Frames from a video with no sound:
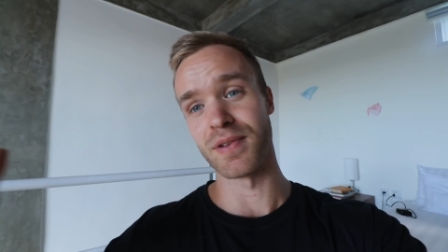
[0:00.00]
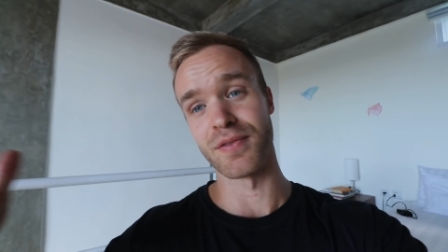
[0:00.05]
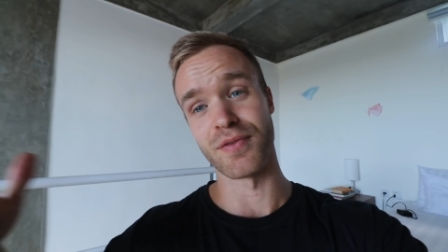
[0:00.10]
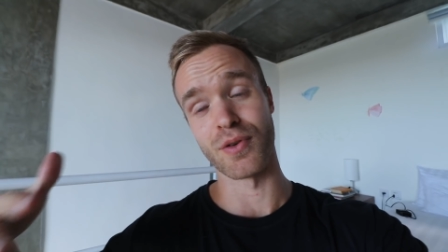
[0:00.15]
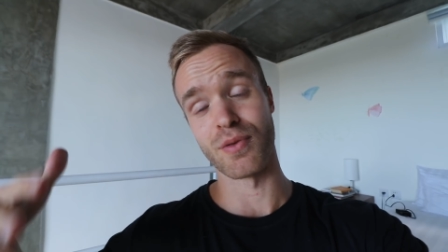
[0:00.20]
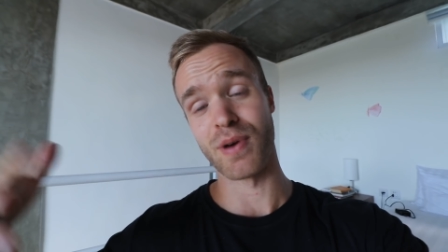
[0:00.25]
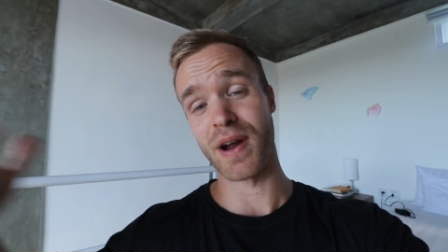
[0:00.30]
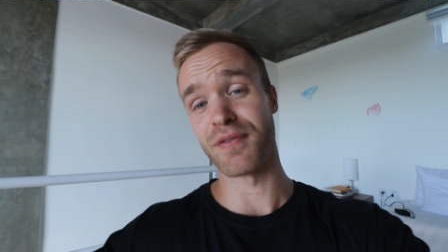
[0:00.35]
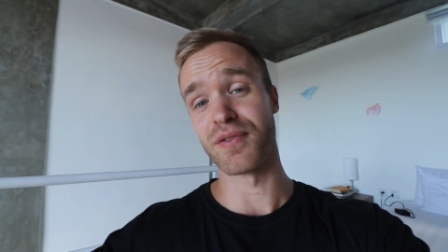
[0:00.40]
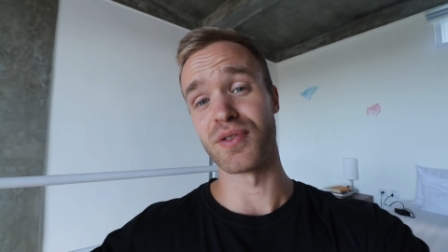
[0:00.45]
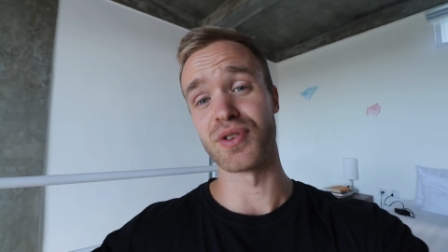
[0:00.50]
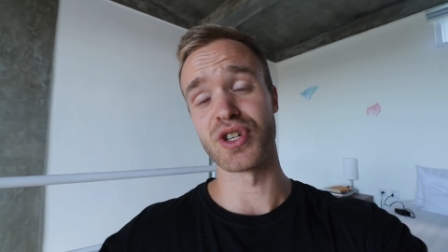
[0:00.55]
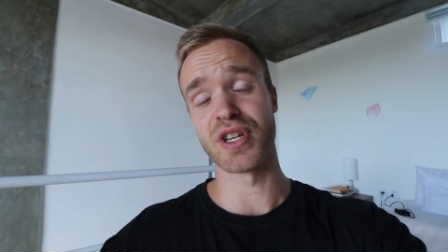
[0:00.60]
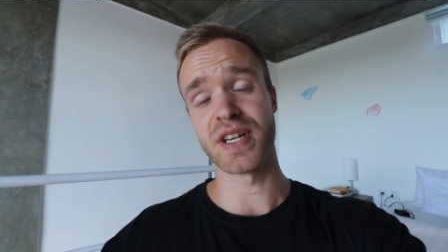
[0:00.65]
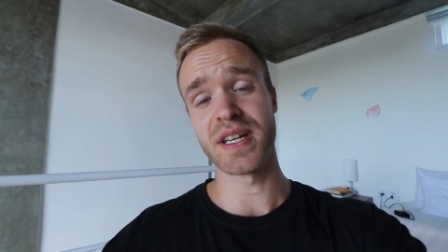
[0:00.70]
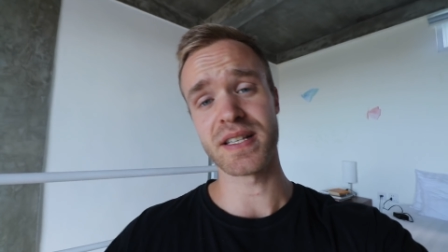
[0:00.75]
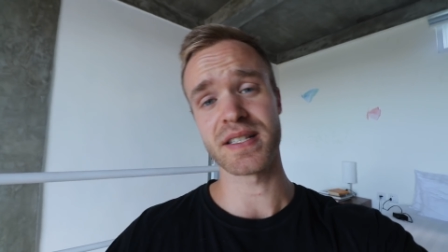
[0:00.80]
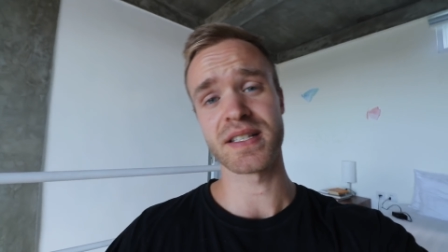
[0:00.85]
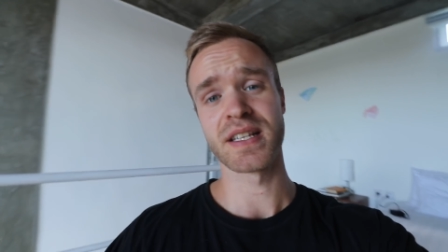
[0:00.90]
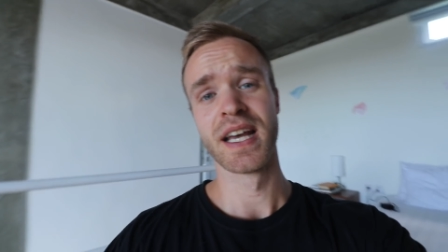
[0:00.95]
for
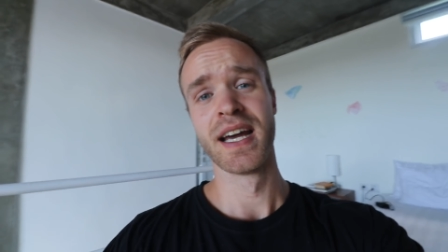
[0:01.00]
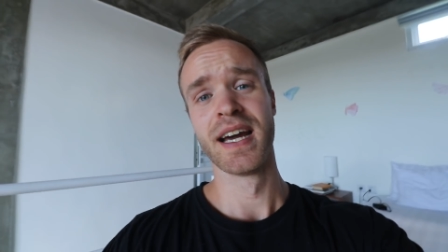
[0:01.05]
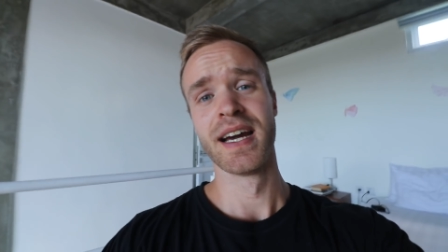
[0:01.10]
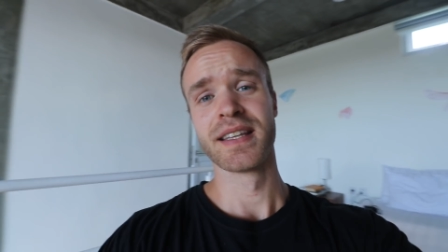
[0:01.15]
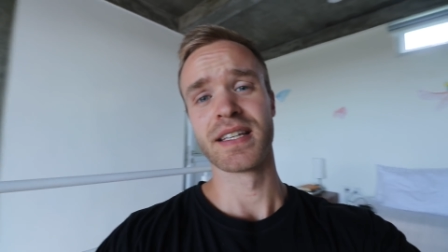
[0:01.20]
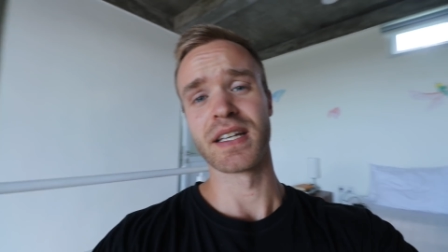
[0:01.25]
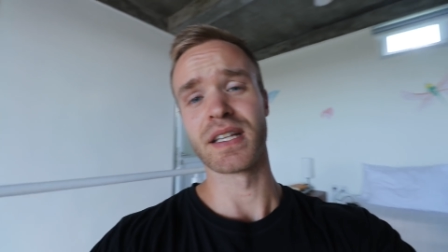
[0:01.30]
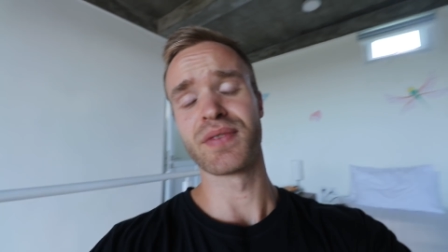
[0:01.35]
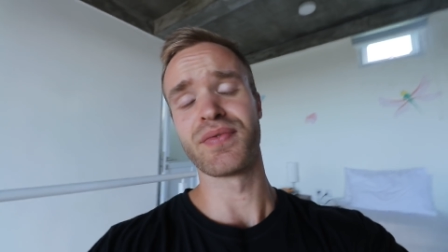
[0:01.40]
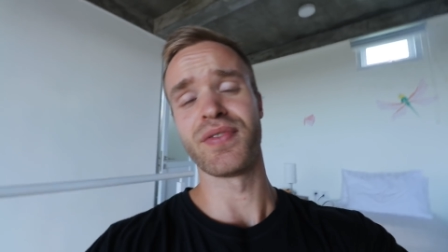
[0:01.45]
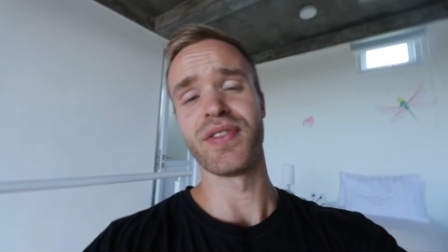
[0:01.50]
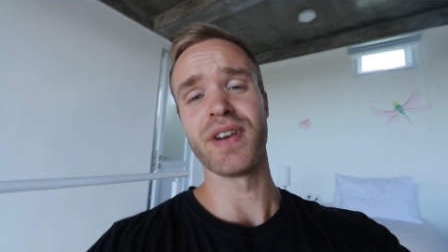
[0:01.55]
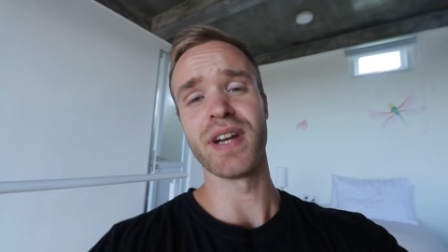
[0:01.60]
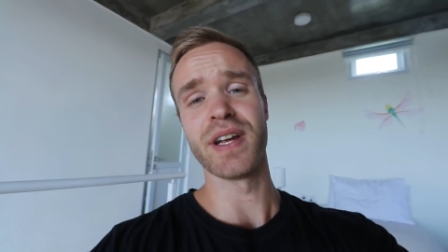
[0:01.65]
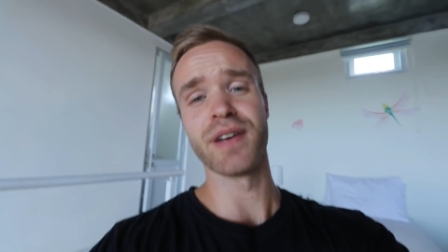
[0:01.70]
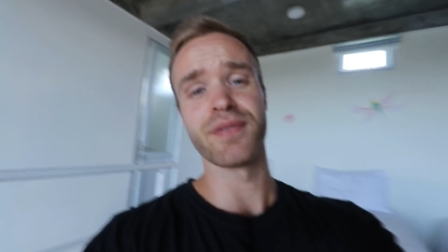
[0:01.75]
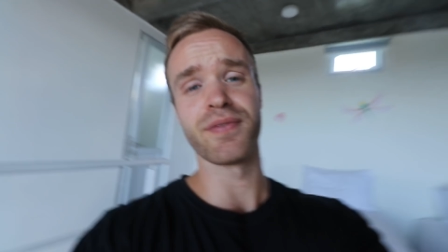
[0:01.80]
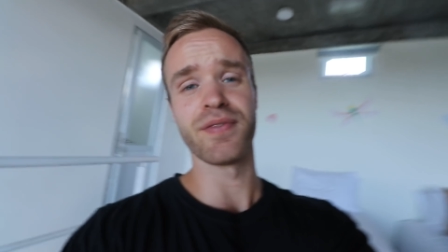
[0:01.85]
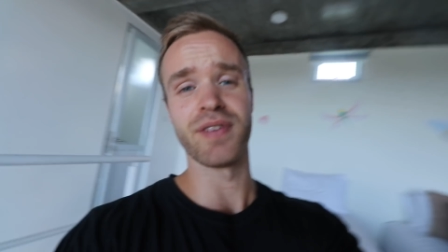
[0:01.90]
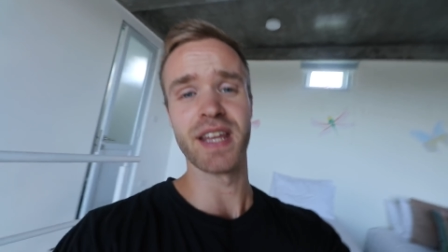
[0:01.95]
refugees that
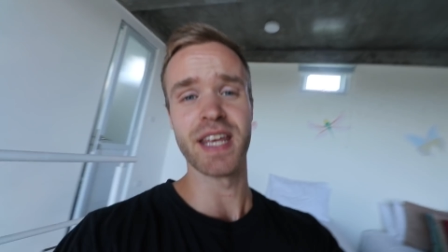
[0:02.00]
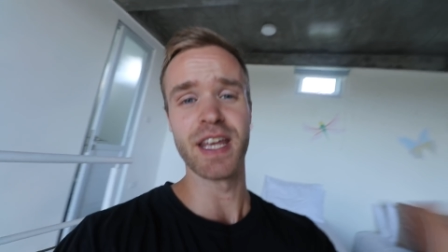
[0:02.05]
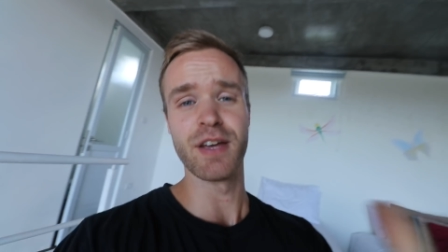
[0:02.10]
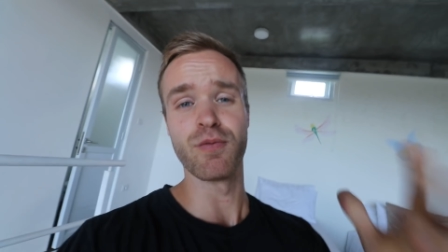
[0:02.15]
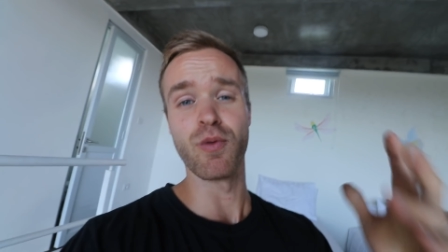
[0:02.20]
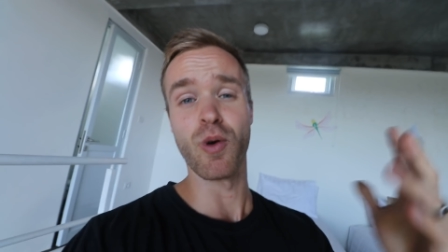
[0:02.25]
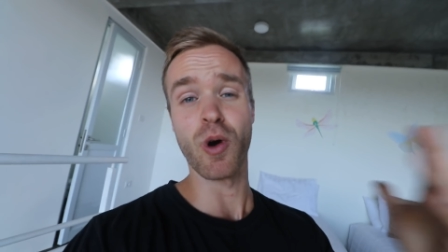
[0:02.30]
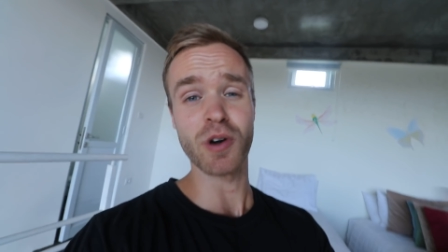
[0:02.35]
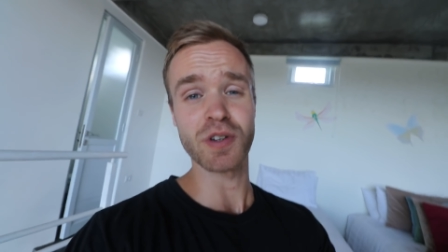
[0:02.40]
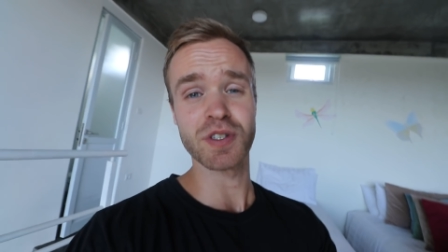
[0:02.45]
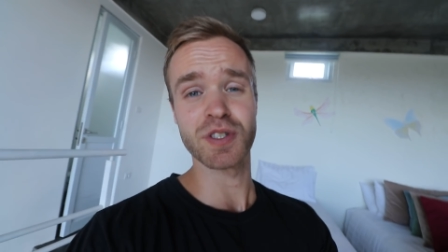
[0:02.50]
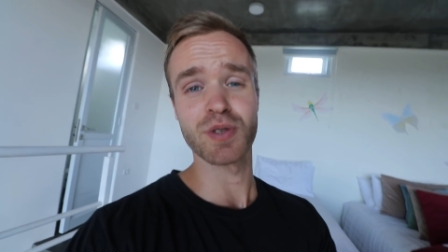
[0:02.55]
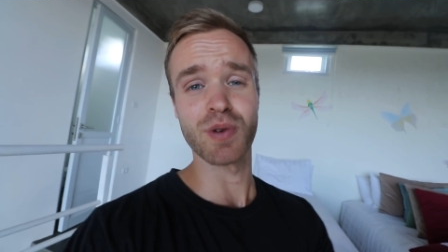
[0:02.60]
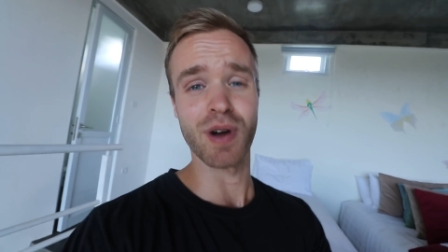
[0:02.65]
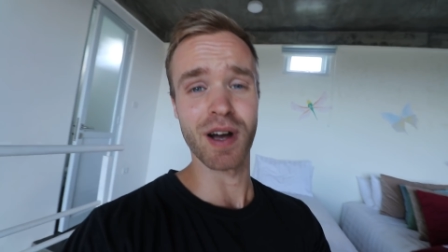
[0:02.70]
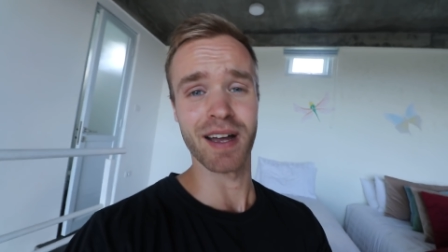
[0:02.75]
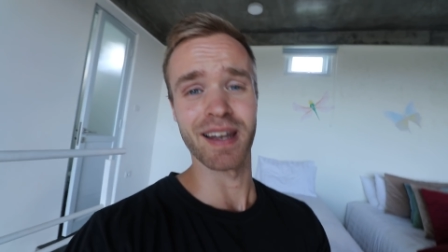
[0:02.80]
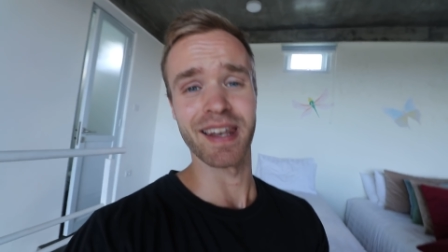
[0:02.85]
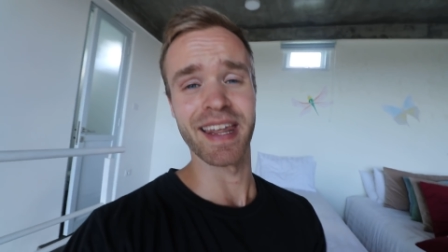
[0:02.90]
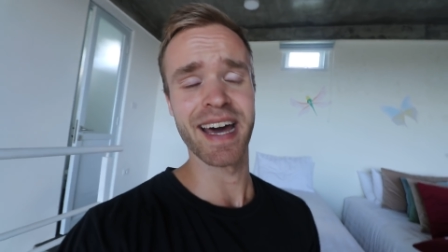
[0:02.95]
flee
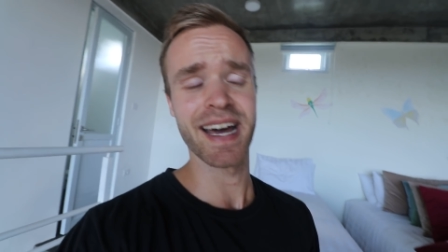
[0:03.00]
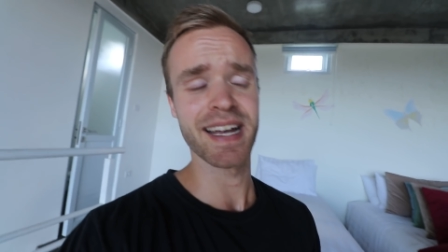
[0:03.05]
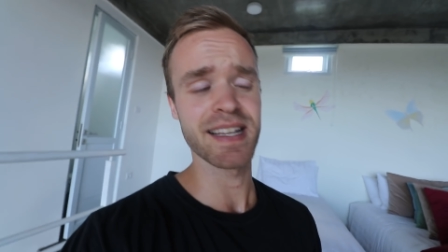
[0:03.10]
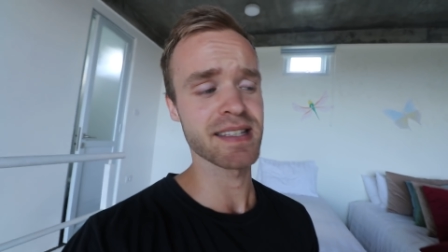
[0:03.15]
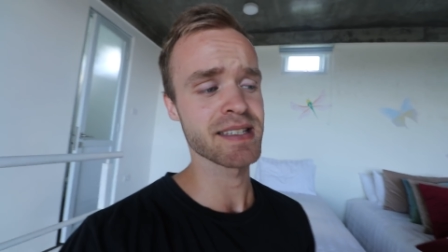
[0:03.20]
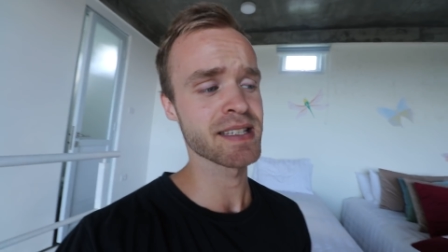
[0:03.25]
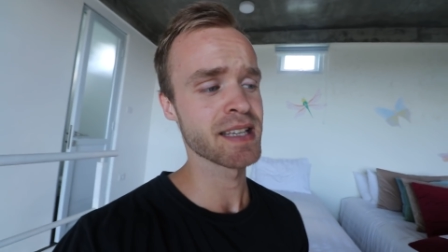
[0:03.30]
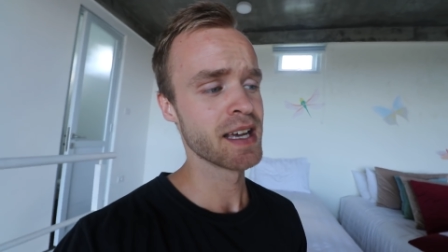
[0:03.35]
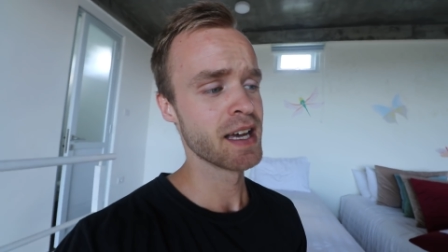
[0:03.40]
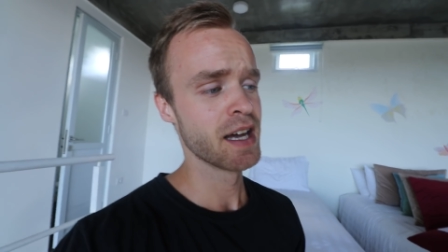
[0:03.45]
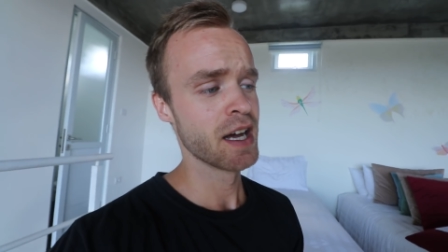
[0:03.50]
war-struck lands,